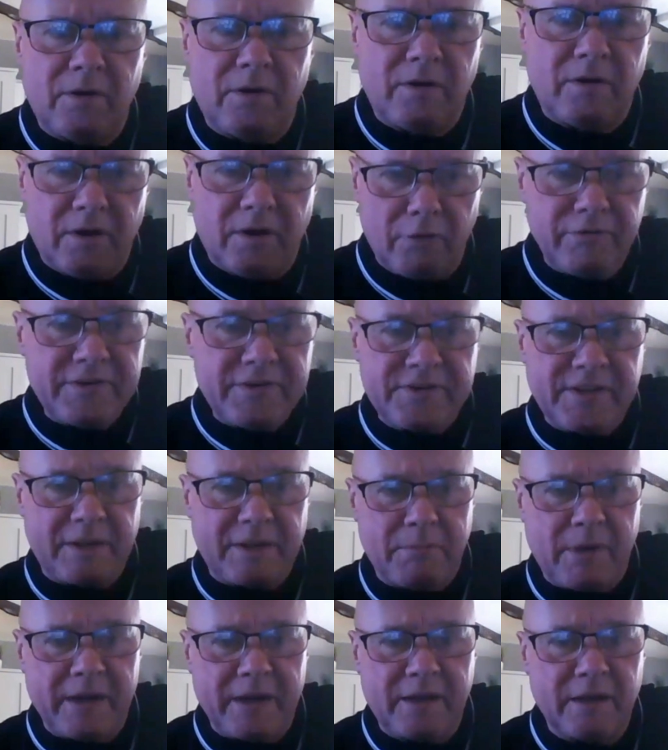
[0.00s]
or is
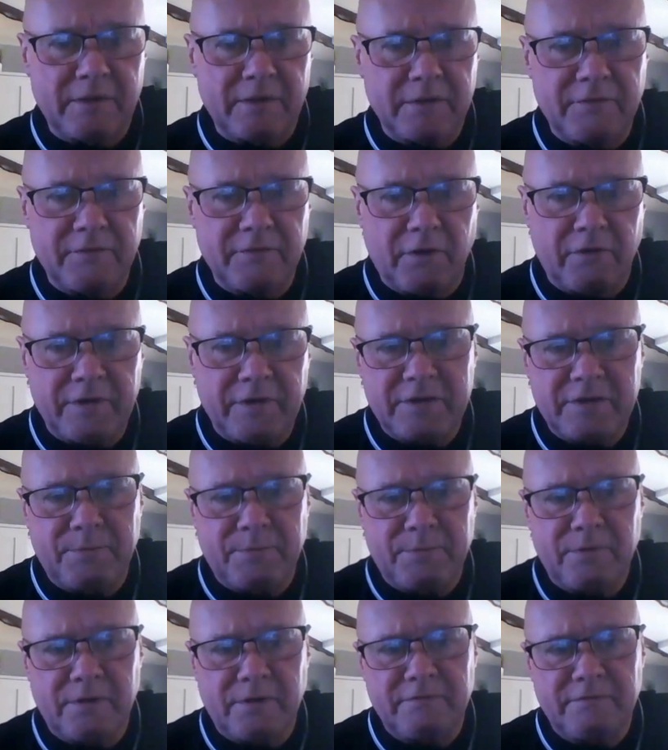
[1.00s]
that Michael, like you've already
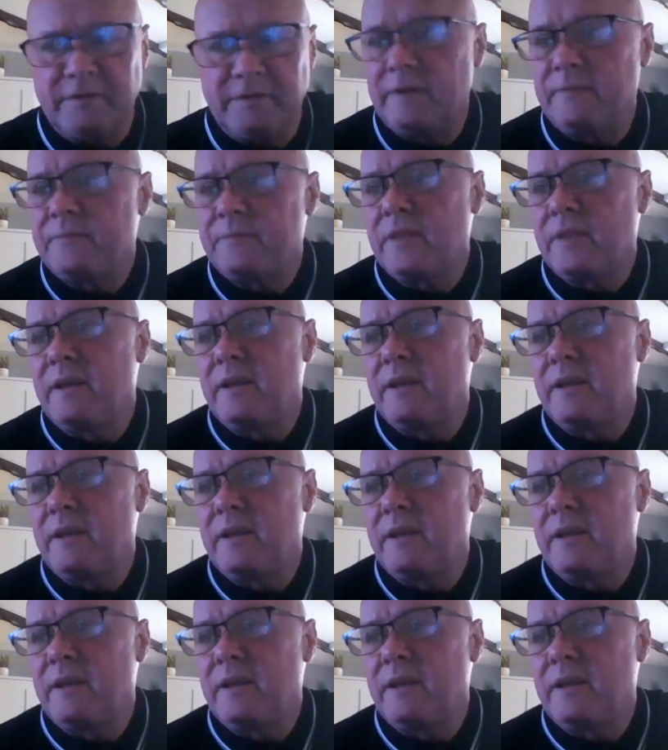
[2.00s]
spoke of?